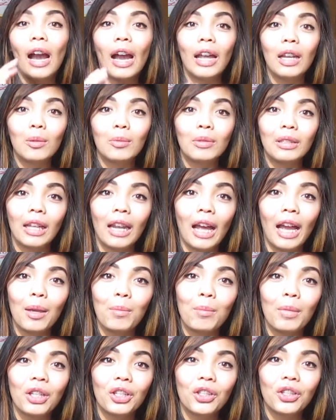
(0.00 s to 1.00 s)
items that
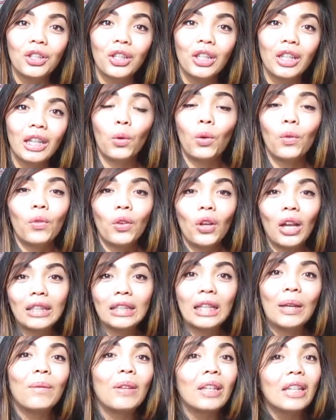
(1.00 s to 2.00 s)
I mentioned, or if you
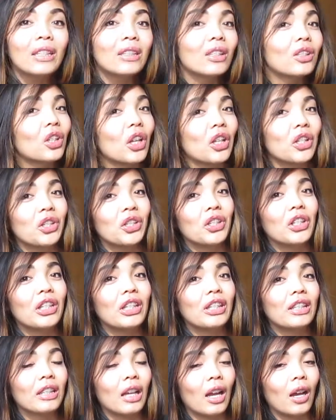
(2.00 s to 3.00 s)
guys have any
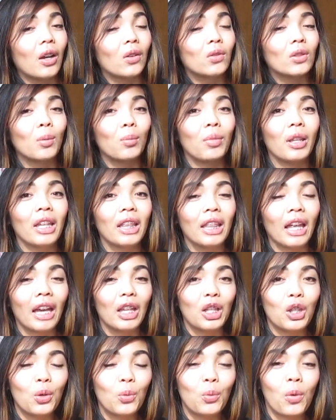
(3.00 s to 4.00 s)
suggestions of something
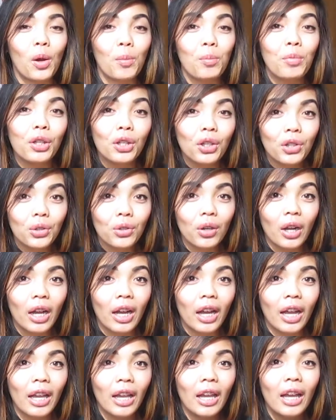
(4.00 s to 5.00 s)
that you want me to
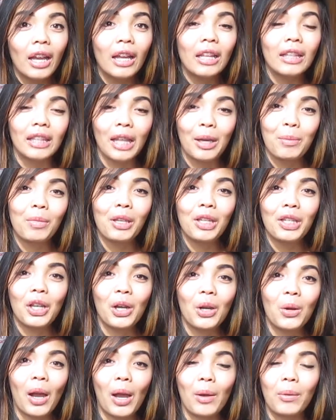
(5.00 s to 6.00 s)
try, let me
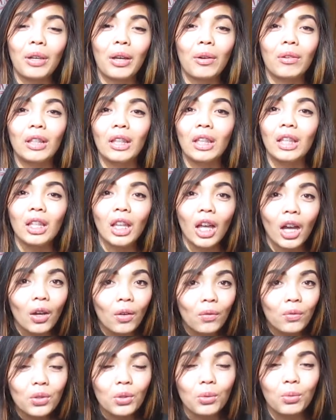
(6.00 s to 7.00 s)
know. I would
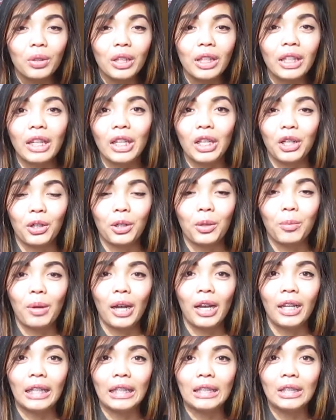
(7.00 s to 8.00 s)
love to read and hear
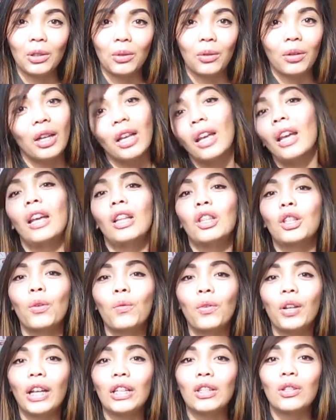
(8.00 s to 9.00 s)
about it. So
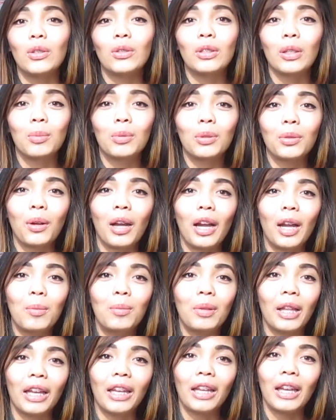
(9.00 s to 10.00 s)
don't forget to
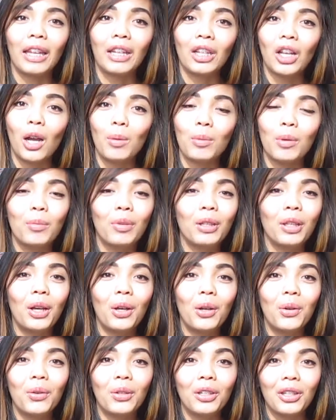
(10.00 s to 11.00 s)
subscribe, like, and comment
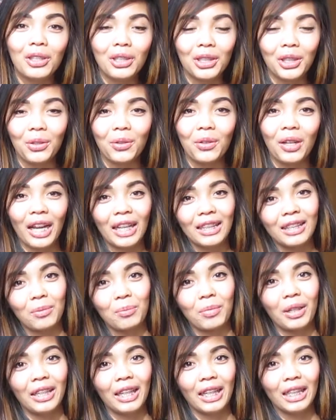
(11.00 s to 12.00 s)
below, and I'll see you guys
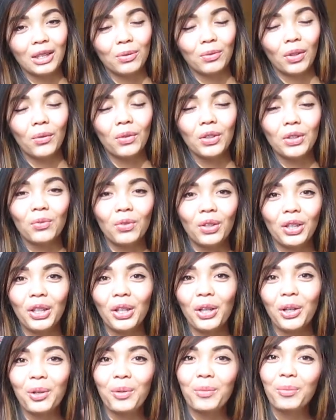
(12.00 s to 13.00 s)
in my next favorites
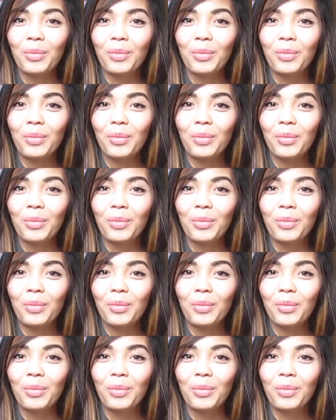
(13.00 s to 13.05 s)
video.